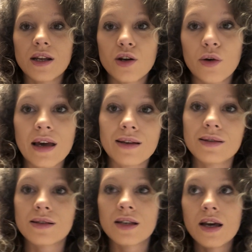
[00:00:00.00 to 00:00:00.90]

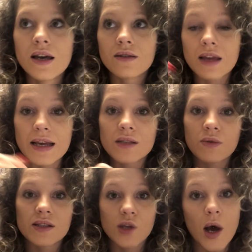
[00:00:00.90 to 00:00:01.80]
notice these
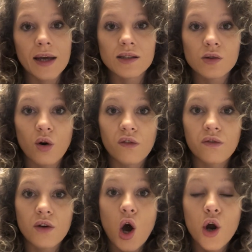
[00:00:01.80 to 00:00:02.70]
were signs
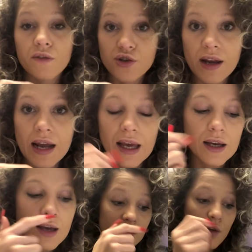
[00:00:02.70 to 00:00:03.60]
of overtraining.
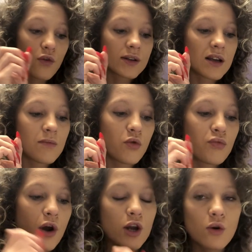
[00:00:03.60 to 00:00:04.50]
So for example,
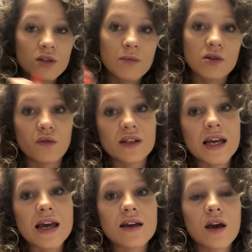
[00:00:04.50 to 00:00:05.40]
prolonged muscle
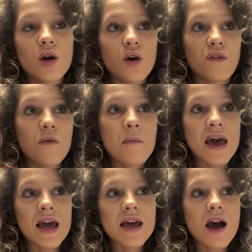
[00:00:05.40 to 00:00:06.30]
fatigue. For
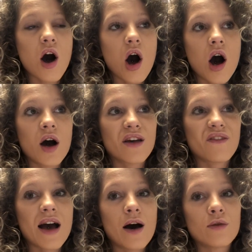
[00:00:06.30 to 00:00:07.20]
me, I
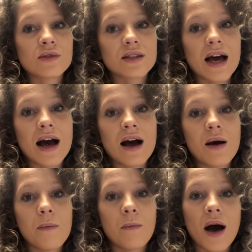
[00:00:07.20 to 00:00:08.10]
found that
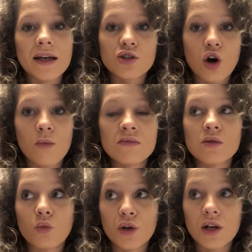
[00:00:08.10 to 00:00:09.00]
my DOMS
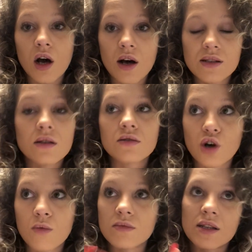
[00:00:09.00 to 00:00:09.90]
would last.
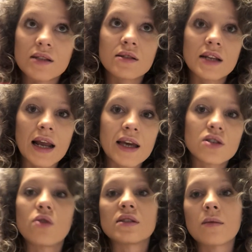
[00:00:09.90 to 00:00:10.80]
DOMS is delayed
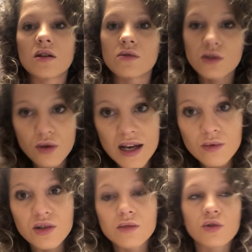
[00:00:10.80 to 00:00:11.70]
onset muscle
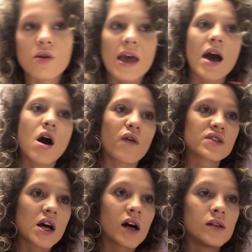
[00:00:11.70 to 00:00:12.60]
soreness, which is what you get
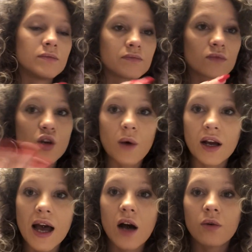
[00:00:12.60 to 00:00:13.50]
after you
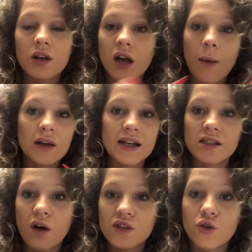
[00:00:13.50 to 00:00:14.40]
work out and a couple of
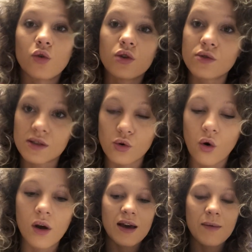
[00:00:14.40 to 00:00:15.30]
days after you're
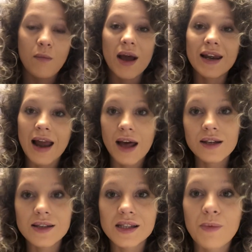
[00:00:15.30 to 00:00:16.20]
sore. My
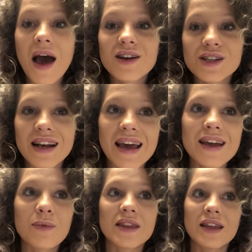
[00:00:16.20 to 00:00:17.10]
legs, especially
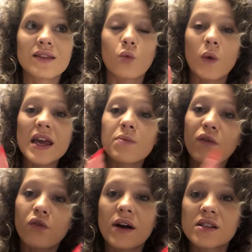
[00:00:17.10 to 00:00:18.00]
within the week
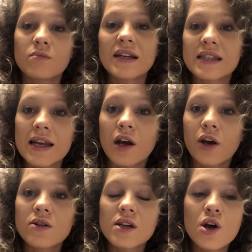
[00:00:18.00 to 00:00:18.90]
before I took my
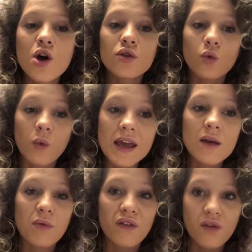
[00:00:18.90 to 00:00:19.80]
deload, the
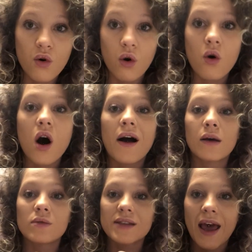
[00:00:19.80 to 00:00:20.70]
week before, I
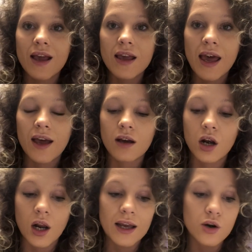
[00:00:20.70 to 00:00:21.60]
was aching
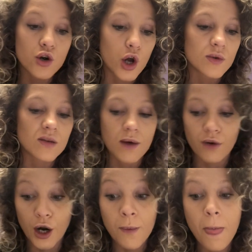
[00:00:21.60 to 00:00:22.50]
like no
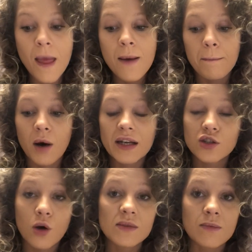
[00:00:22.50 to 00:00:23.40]
tomorrow. My
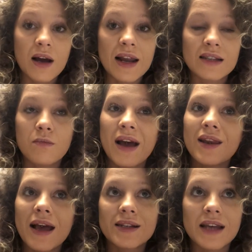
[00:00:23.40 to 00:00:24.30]
DOMS in my legs, my
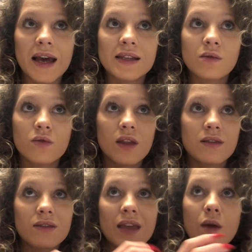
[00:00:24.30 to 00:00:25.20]
leg days,
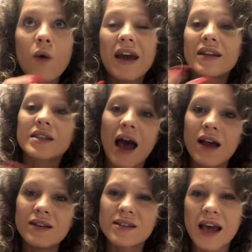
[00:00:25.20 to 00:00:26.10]
they were
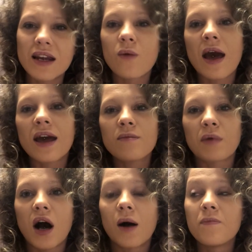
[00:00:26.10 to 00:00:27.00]
intense anyway,
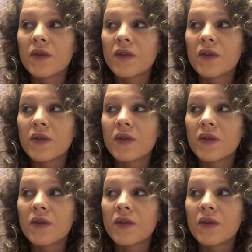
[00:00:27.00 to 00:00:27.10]
but